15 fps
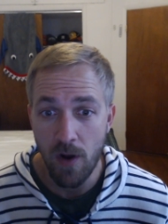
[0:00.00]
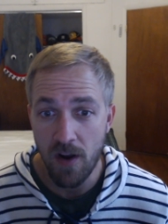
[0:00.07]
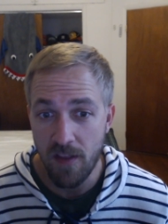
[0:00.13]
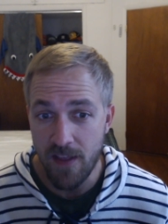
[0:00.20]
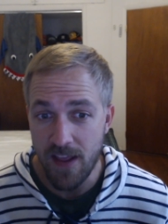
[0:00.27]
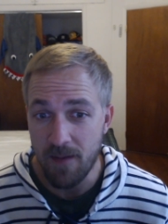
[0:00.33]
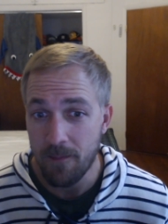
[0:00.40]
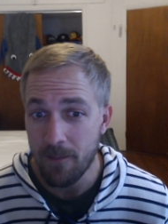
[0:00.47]

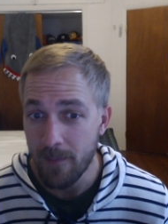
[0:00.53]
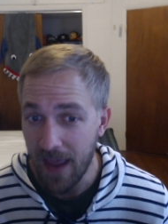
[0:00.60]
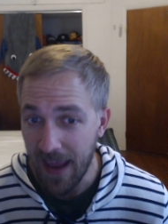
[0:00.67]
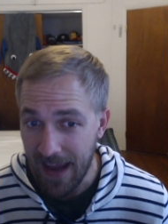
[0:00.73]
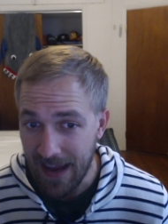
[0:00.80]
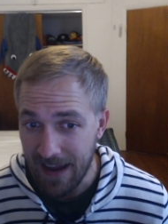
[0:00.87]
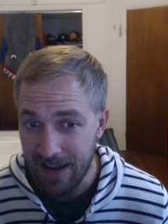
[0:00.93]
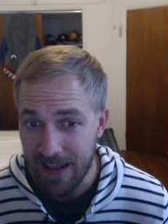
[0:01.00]
of the
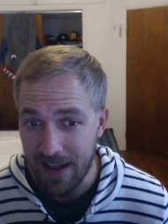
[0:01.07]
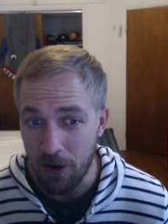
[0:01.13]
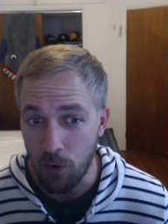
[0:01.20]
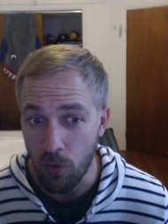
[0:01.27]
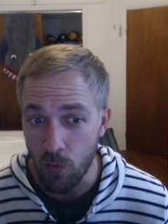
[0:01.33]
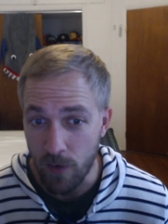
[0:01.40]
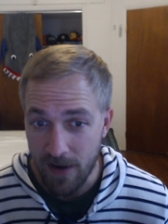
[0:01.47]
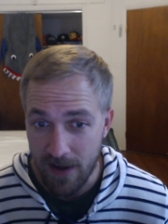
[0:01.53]
main
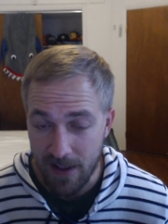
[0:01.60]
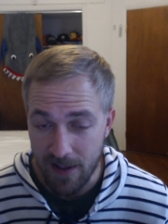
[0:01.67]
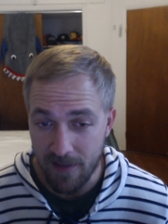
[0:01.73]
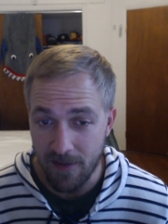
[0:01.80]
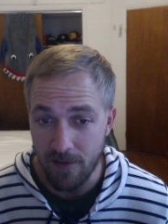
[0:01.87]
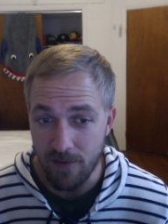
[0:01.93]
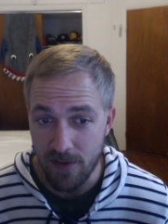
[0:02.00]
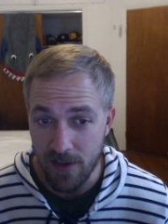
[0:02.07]
ingredients of